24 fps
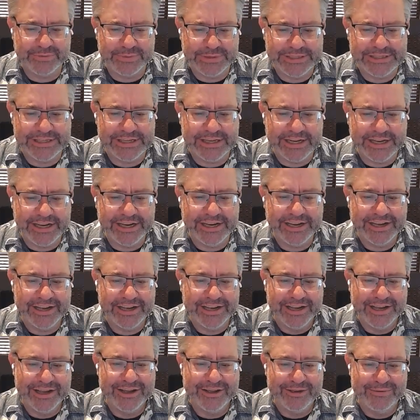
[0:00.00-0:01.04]
recently,
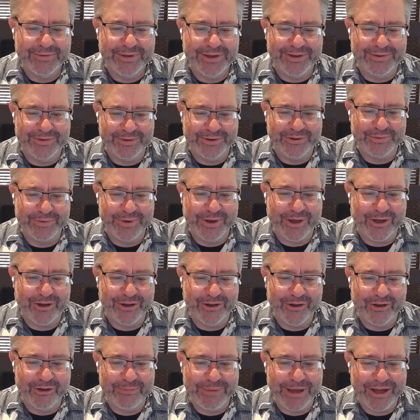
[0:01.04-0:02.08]
which we all
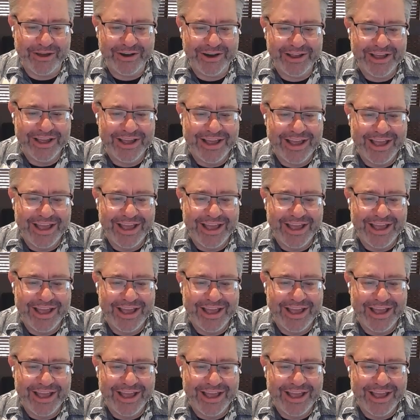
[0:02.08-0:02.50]
know about.